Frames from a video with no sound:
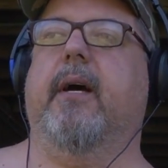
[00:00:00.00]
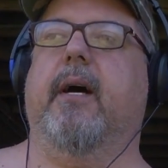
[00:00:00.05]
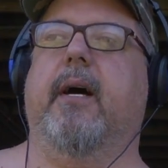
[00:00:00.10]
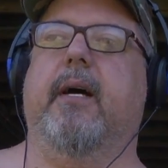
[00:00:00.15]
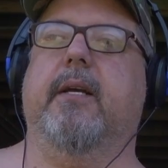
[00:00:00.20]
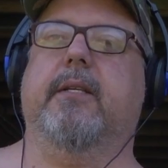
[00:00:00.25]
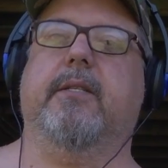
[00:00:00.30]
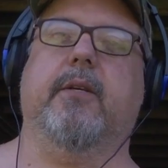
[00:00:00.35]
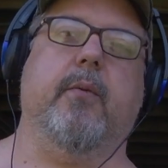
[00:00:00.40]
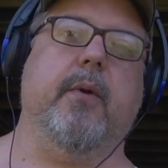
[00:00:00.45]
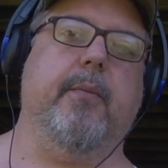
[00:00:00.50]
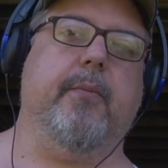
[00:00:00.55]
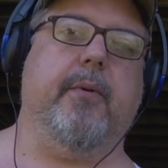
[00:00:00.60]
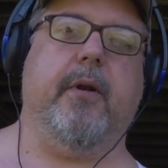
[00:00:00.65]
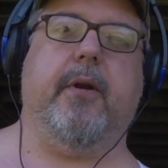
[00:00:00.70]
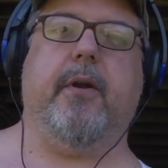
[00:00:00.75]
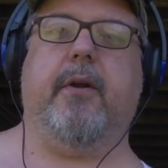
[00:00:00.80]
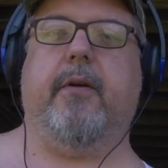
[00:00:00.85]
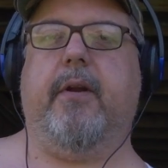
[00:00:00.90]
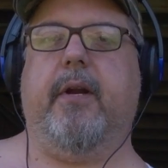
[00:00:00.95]
uh, so we
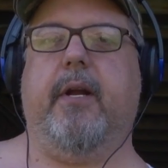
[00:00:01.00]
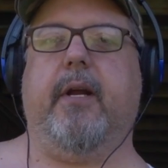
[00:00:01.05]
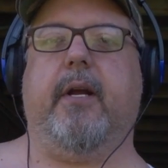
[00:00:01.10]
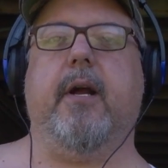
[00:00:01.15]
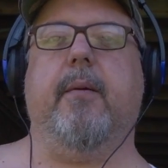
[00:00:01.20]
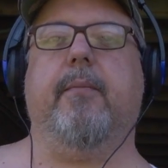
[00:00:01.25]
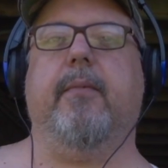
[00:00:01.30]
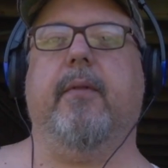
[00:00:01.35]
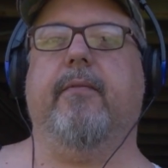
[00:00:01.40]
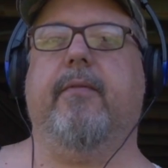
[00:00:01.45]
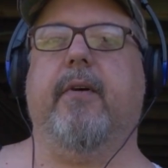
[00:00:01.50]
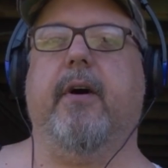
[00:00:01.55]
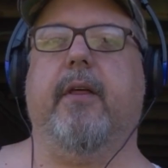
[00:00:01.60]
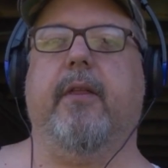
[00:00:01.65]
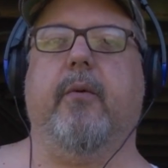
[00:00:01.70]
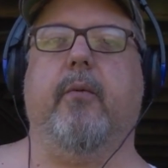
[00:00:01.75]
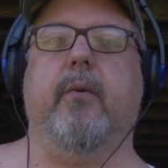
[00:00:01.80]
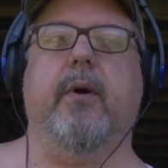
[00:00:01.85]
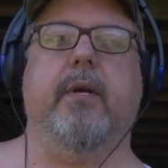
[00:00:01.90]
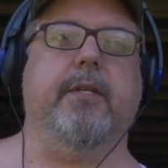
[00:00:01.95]
put her in a couple of
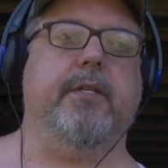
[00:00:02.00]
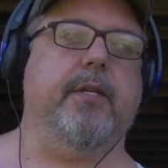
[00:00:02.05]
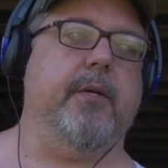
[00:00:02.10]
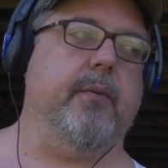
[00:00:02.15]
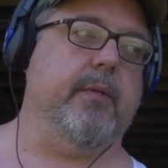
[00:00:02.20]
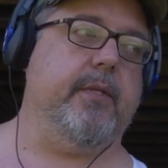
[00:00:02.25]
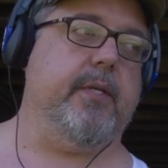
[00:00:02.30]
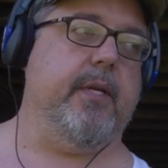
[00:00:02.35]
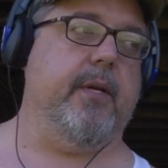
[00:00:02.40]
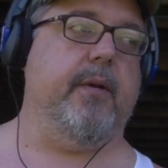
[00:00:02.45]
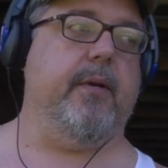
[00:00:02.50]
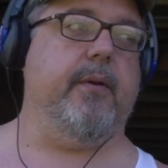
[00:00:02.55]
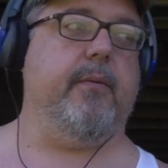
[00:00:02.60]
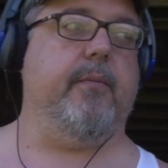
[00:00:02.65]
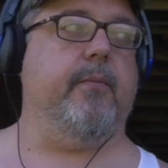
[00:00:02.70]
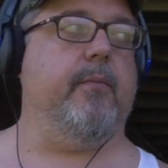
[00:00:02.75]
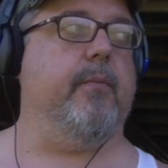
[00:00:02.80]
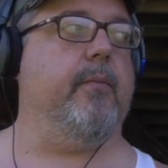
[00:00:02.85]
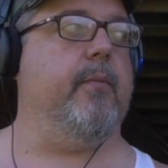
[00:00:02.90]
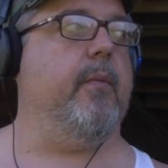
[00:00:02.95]
other ones. She was in
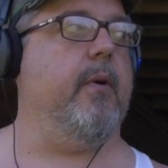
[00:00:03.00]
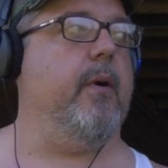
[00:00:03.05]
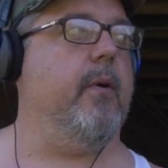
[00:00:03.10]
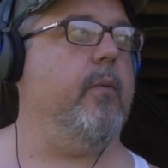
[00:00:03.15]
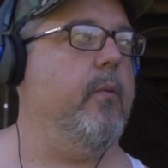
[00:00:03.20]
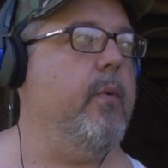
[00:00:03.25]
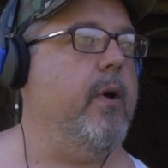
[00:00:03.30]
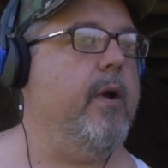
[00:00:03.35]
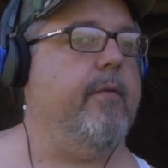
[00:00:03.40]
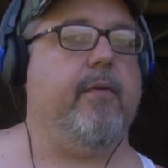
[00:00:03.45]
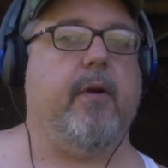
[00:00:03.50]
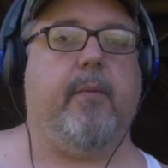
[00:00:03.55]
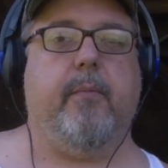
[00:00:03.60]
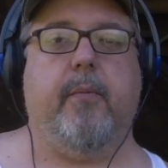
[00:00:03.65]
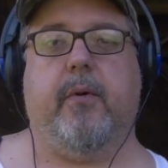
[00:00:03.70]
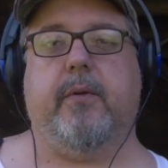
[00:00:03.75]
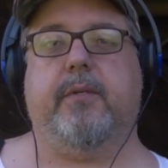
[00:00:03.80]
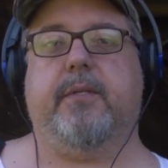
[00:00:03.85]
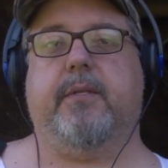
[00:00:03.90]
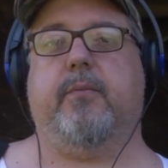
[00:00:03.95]
one of our
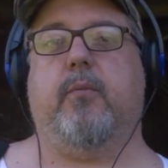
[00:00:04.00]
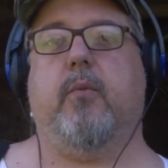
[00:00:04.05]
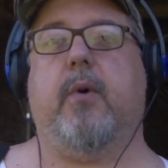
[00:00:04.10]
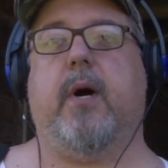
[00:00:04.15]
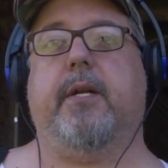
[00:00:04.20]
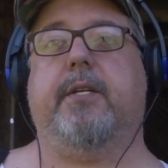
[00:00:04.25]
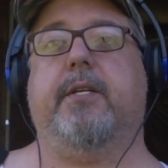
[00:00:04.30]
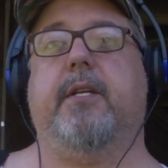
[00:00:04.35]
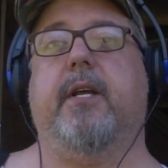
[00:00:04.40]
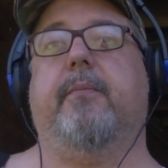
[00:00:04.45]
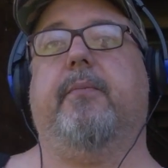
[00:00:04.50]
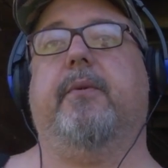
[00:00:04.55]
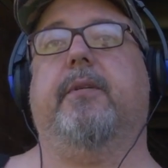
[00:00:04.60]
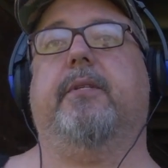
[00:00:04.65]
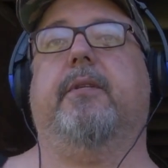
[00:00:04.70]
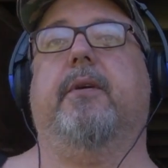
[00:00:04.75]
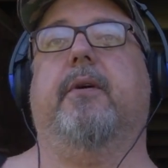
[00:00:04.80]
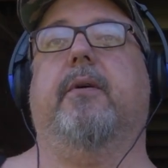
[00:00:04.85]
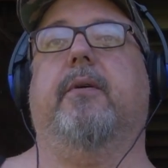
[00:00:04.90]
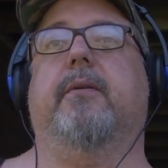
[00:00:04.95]
most watched
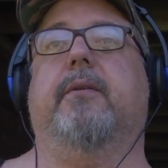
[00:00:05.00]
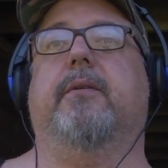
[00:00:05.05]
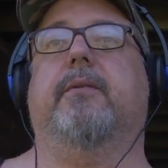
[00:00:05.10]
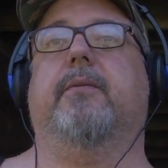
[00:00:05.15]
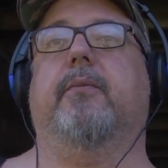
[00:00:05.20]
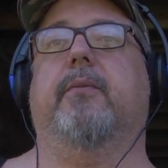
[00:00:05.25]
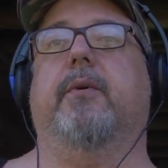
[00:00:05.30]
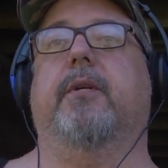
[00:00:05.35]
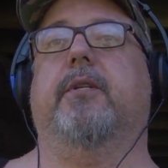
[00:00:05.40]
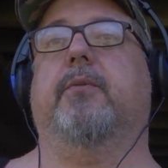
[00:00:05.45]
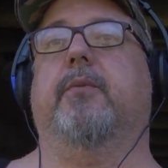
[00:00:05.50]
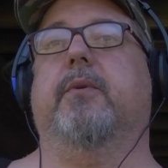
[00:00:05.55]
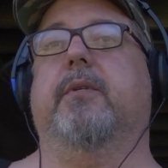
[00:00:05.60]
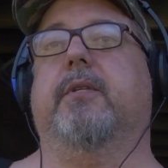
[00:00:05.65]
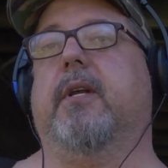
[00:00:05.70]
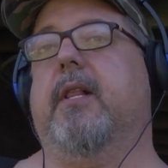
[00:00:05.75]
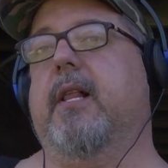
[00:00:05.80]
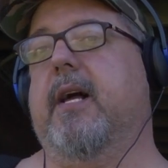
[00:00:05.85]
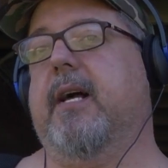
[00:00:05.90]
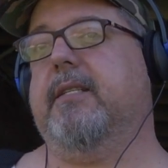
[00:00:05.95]
episodes, which
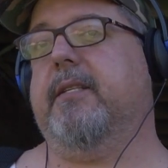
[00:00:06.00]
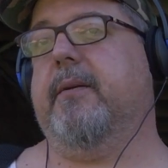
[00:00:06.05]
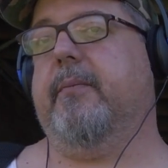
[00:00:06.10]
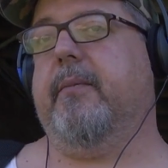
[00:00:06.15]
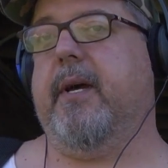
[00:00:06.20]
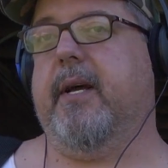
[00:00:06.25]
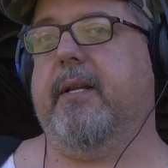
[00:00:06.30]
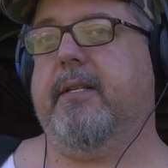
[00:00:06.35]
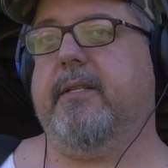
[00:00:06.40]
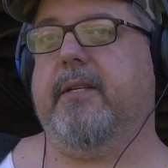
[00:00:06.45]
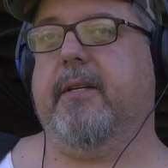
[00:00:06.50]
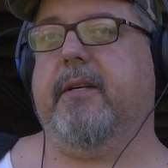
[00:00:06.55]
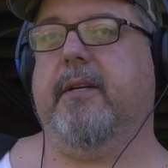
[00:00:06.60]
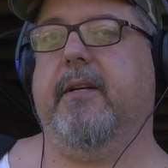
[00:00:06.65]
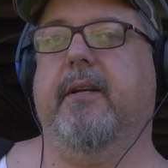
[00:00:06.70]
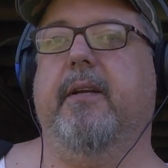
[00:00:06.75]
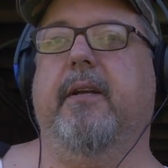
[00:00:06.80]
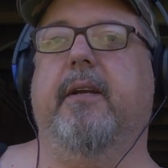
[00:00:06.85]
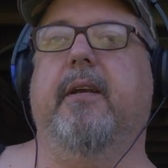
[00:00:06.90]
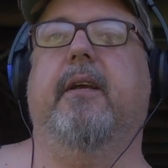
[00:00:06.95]
was Closet Monster.
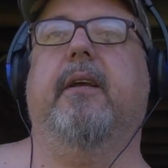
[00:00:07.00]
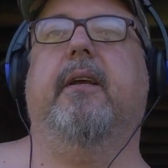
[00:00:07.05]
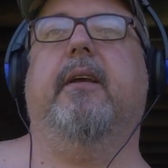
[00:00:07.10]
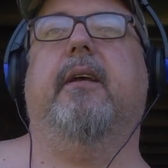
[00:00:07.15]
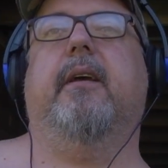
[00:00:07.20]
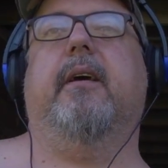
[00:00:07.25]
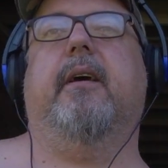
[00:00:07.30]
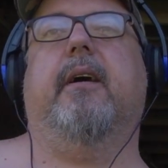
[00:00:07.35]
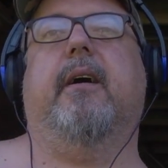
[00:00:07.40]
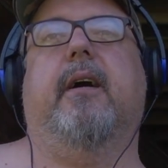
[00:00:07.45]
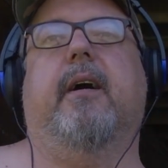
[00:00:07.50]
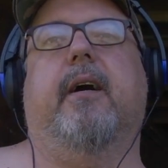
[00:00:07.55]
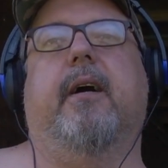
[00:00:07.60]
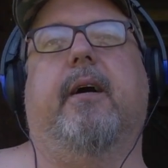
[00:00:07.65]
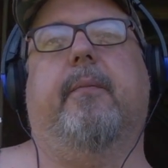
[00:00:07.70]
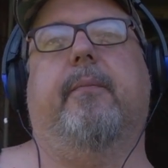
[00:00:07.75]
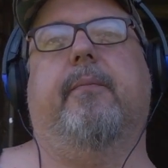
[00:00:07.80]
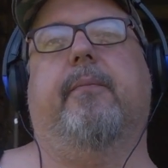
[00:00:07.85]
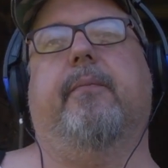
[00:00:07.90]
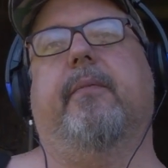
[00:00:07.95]

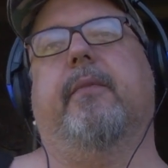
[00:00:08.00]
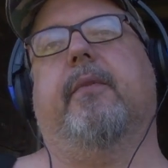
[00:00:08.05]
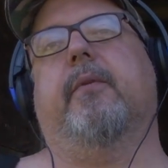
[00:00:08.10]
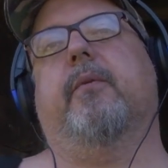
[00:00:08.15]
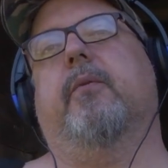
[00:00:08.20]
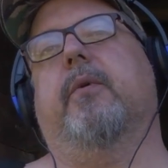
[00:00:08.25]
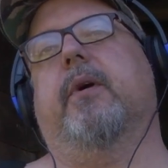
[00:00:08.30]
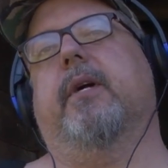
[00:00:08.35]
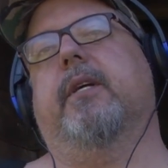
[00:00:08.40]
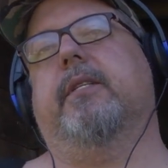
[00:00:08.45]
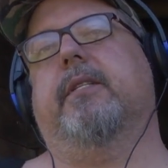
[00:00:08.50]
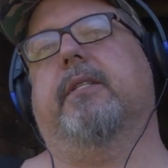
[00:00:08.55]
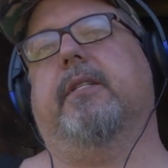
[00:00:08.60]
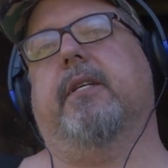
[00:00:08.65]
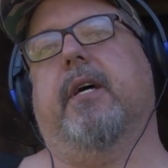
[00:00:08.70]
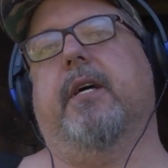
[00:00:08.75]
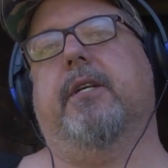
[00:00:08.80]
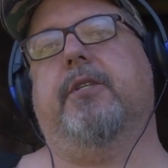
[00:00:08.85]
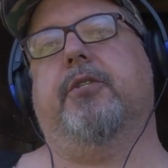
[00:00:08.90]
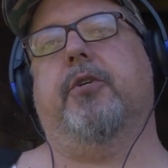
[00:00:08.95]
Um, was
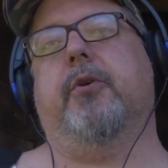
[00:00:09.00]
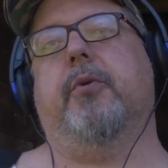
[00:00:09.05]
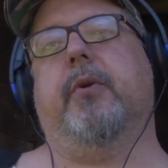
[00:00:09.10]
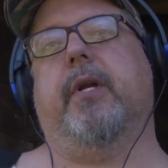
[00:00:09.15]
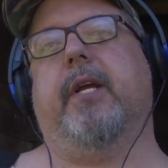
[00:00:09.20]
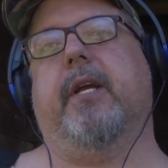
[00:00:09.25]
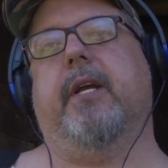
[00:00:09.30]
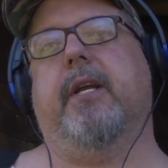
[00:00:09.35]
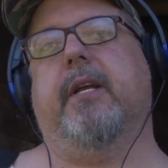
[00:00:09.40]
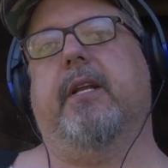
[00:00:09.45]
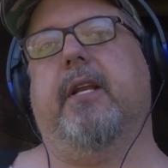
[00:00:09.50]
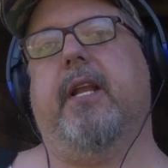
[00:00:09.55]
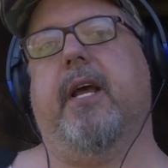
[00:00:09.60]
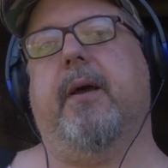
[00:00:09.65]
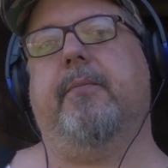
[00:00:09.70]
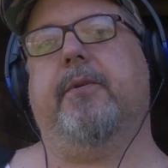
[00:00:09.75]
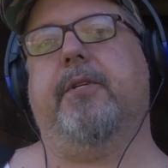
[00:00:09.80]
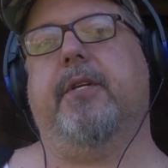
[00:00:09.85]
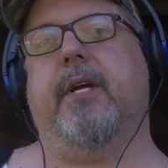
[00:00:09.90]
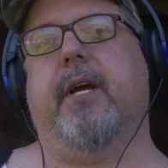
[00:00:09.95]
uh, Judy
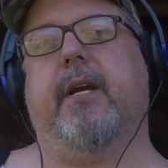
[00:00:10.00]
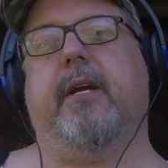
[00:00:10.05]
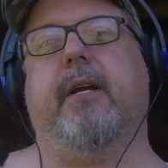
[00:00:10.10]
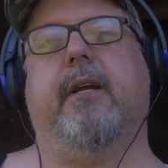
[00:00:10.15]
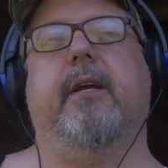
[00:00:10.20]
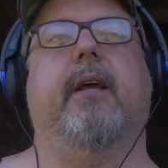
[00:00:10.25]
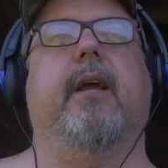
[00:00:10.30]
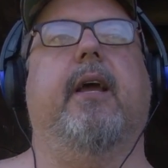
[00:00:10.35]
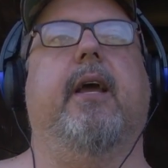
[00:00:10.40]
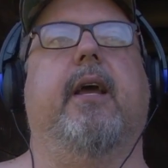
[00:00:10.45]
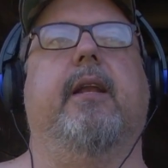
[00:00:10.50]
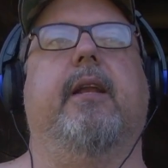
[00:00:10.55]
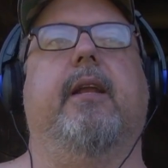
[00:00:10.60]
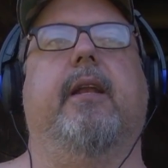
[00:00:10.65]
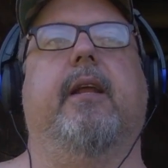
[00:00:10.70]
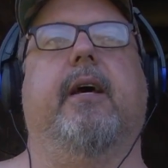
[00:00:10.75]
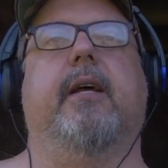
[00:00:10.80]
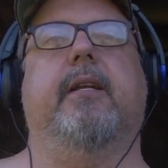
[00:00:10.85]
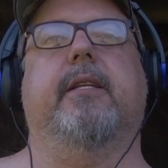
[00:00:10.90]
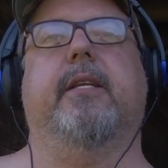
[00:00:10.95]
Nemchek
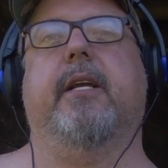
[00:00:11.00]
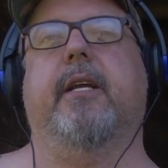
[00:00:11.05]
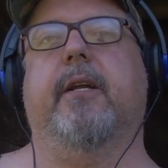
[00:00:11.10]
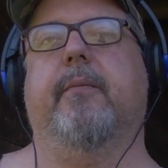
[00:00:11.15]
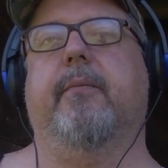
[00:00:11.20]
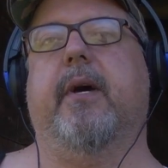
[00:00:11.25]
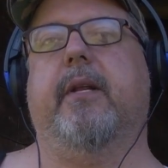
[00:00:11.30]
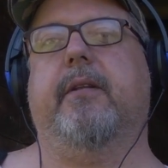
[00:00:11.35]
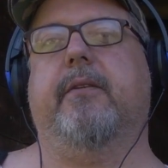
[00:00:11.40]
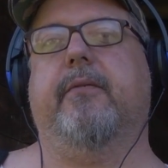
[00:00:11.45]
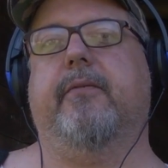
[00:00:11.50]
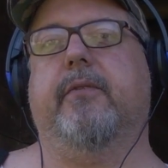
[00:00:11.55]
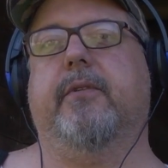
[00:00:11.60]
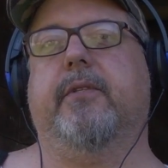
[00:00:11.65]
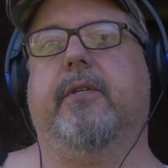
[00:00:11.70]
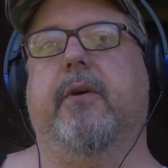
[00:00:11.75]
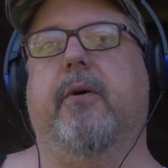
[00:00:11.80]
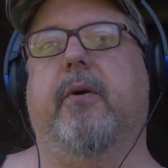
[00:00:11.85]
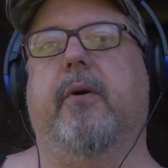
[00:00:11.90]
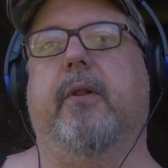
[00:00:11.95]
and uh, Dina
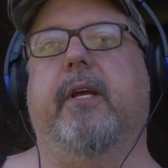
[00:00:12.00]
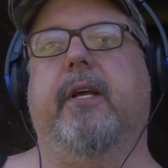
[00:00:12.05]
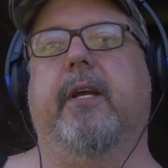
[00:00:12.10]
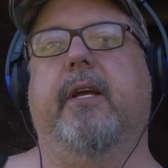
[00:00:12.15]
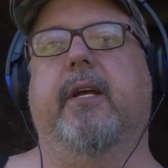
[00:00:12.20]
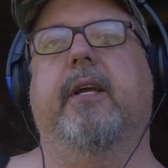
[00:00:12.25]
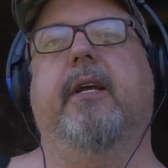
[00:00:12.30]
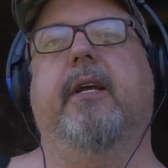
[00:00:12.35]
Montefuscoli.